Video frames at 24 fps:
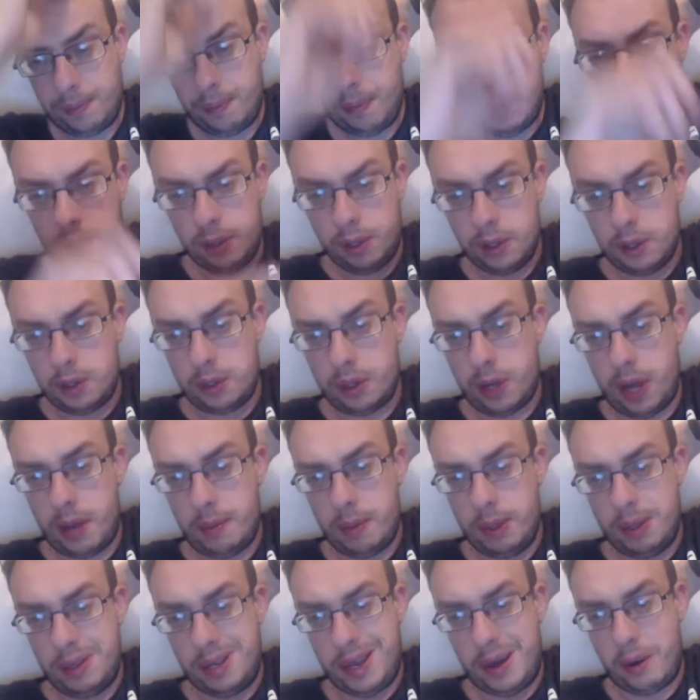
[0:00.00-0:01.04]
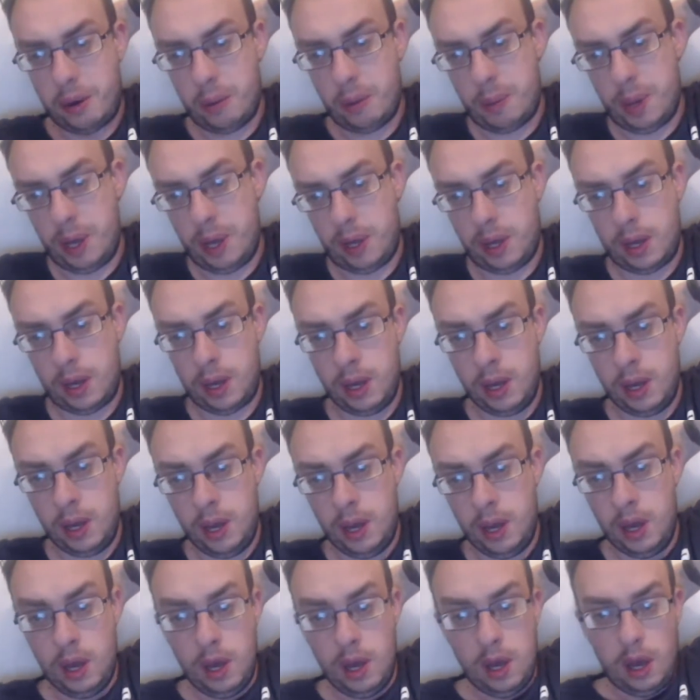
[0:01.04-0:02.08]
and just type in Terapeak,
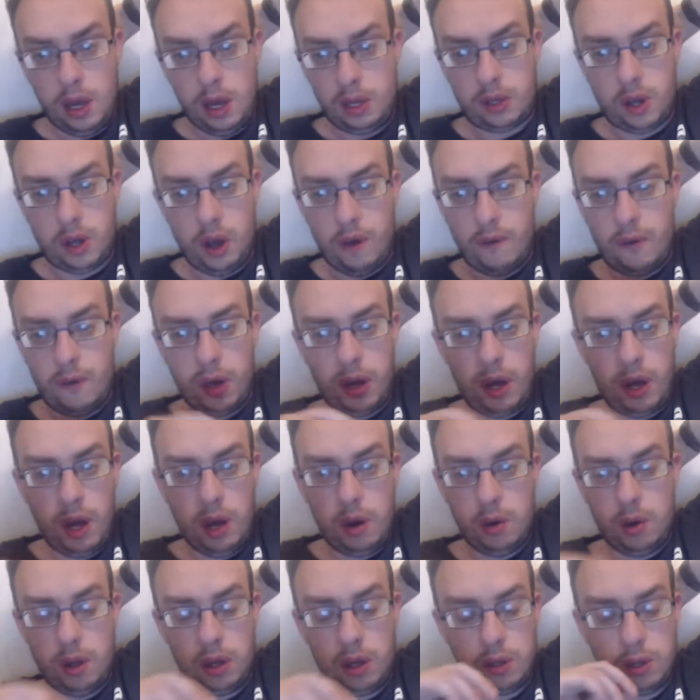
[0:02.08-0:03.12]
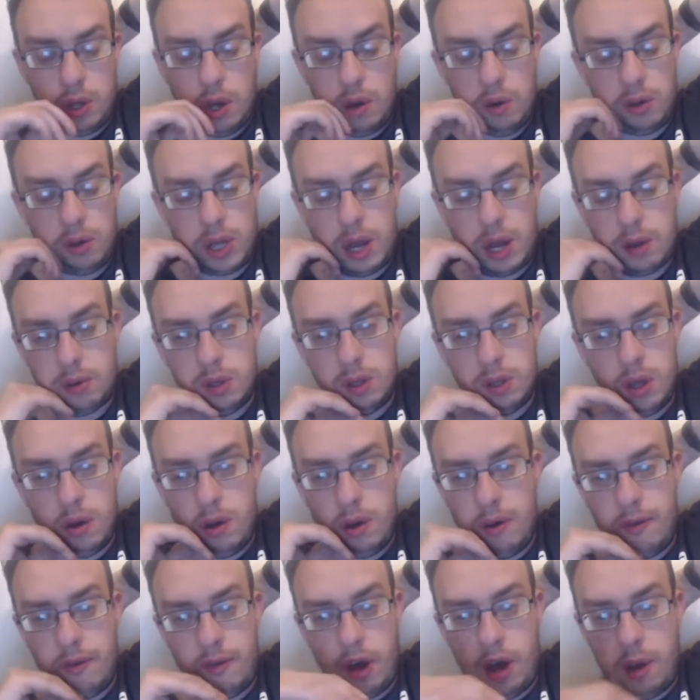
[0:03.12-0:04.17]
he's got a video that shows how to do
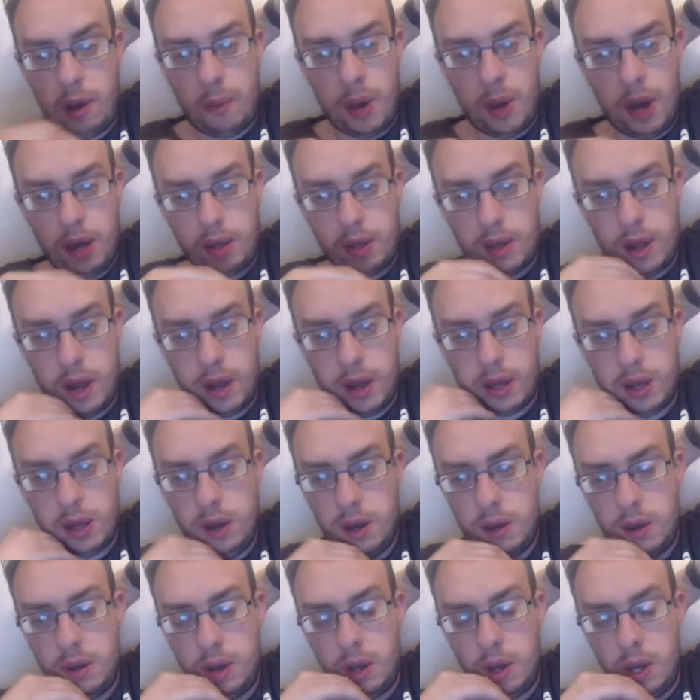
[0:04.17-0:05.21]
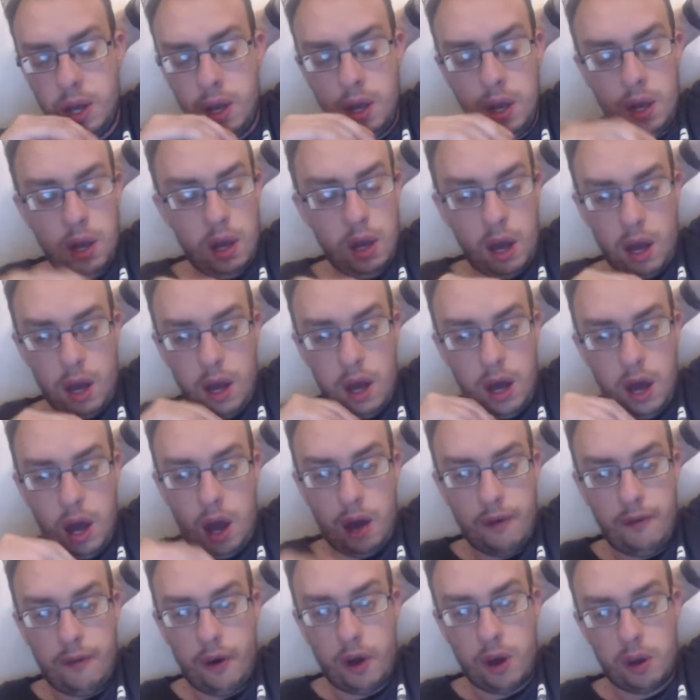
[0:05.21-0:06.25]
it far better than I could. Uh, I
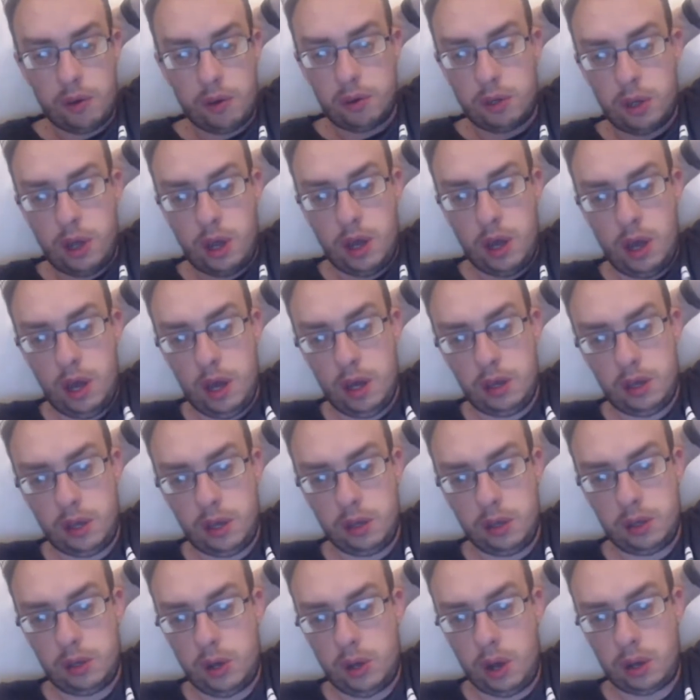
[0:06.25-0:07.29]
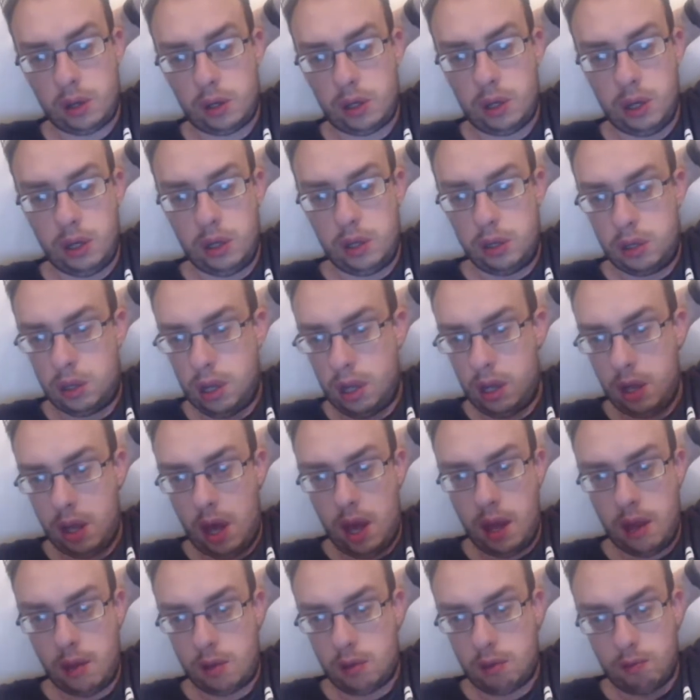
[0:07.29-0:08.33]
followed Sahir's instructions and
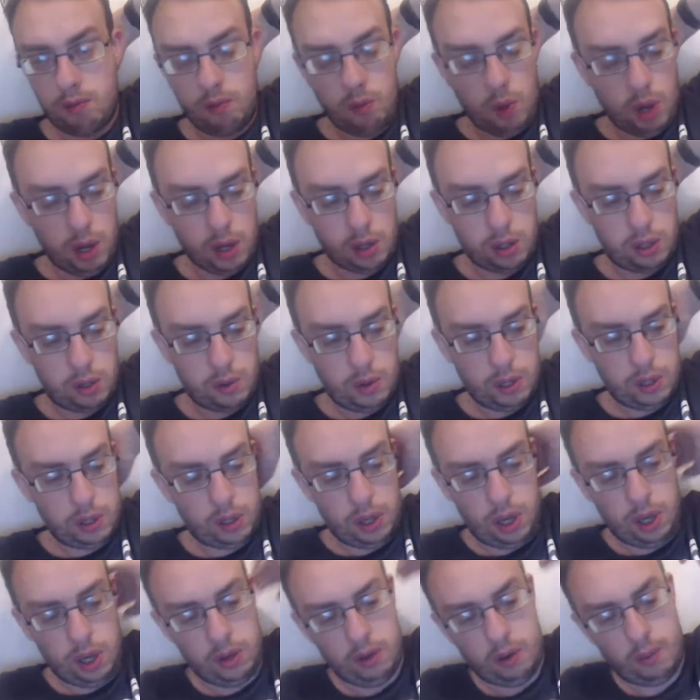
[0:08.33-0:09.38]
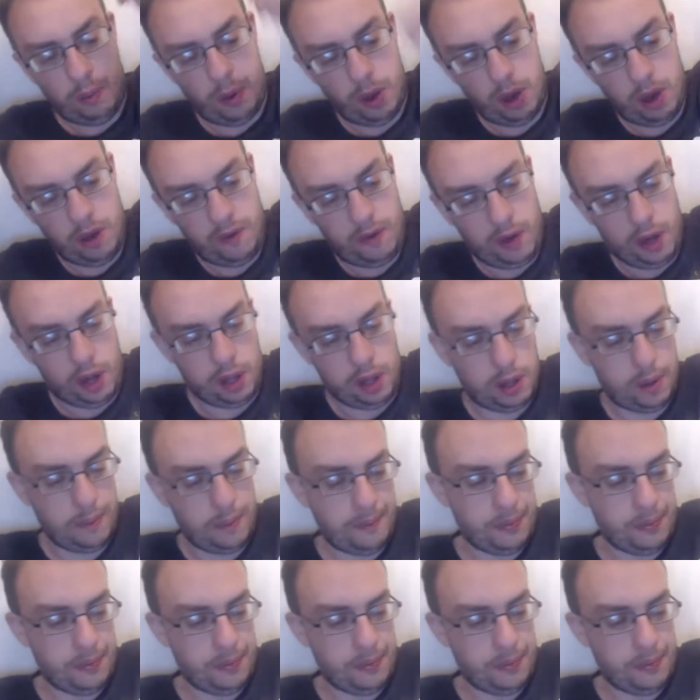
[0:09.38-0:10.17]
they worked to a T. They were perfect.